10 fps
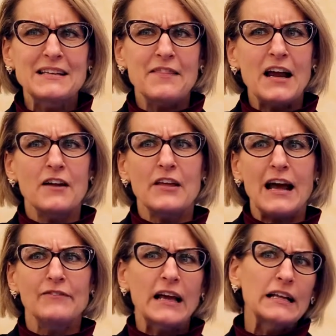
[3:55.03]
in there that
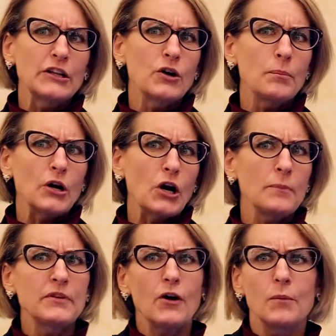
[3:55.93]
have like a little
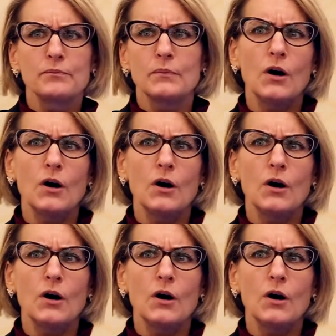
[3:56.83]
blurb to